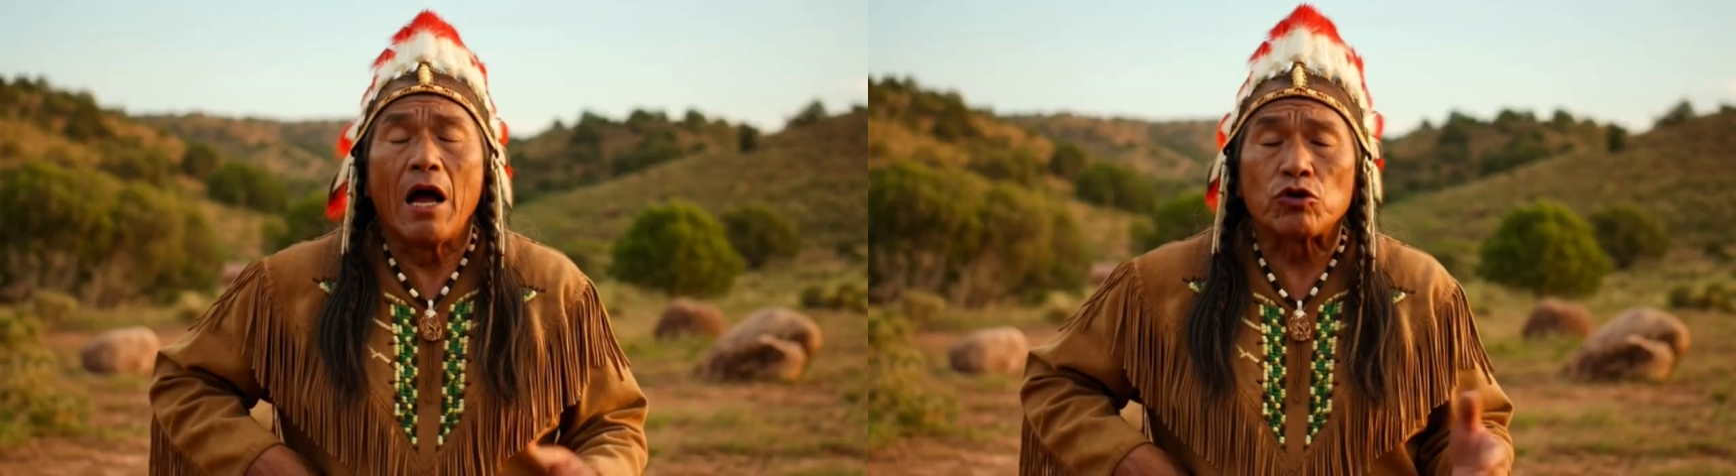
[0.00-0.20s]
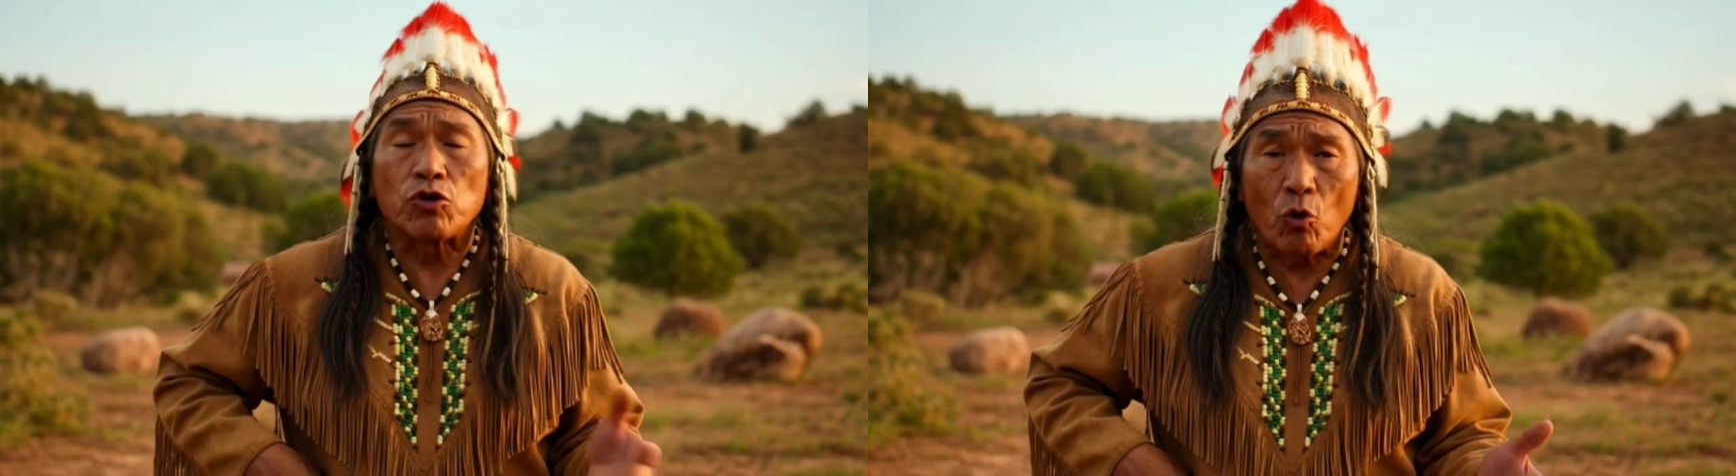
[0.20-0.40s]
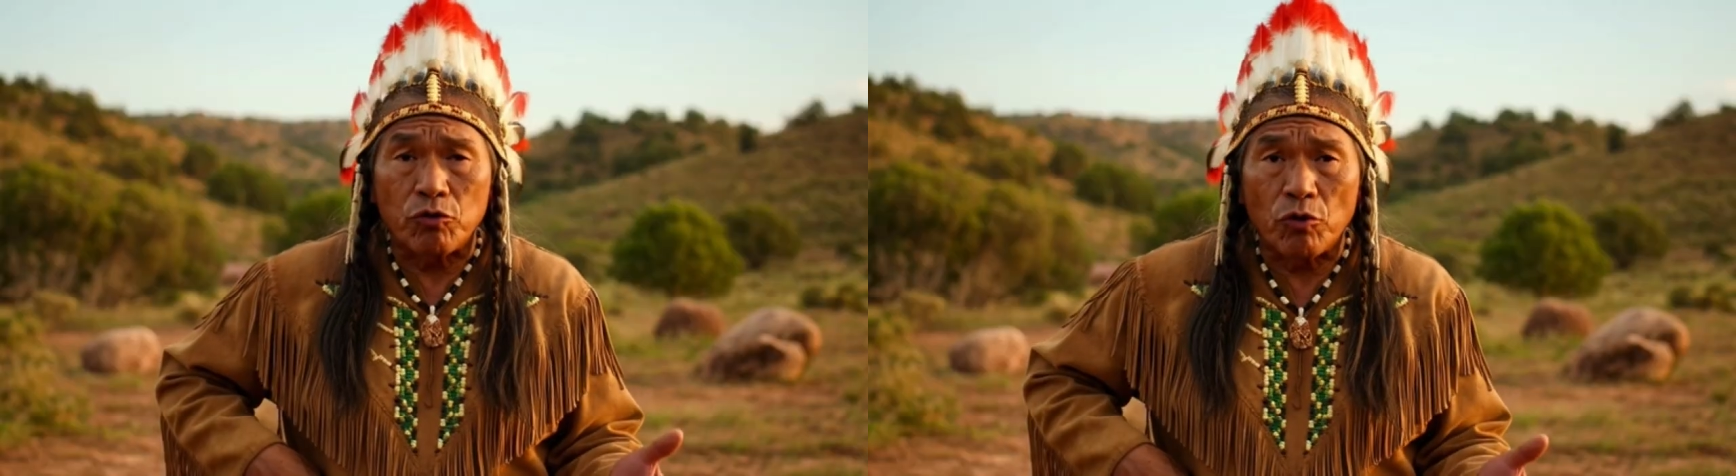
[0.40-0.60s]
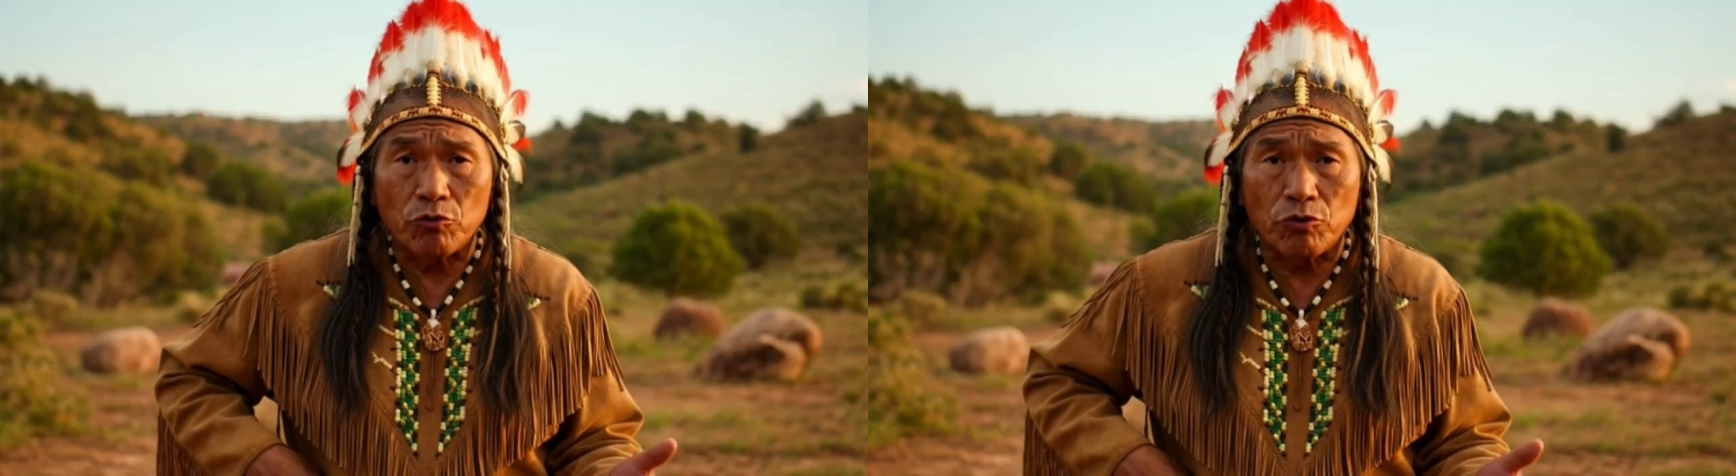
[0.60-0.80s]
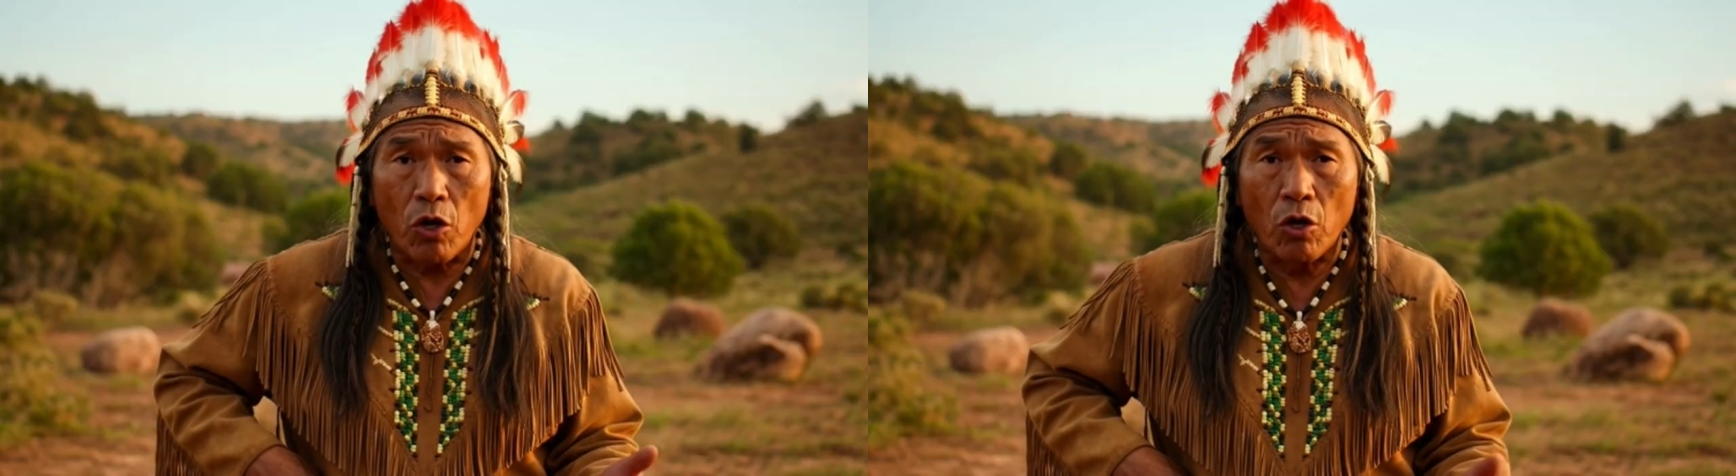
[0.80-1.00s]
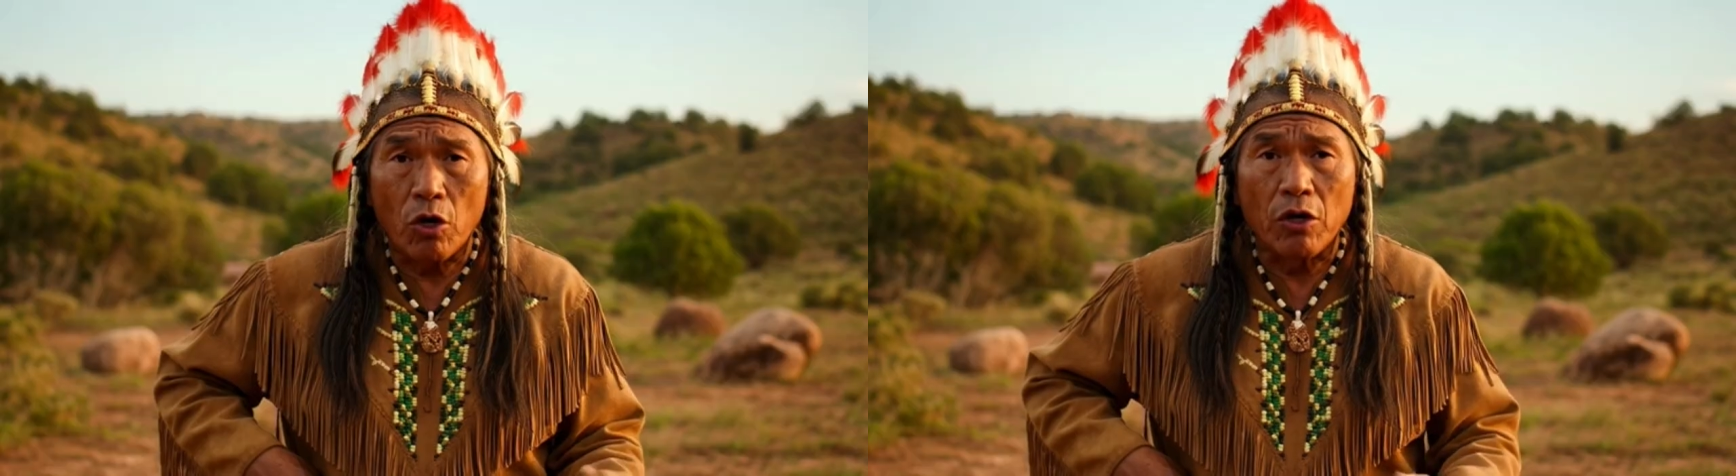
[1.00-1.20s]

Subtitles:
turn on the grid early,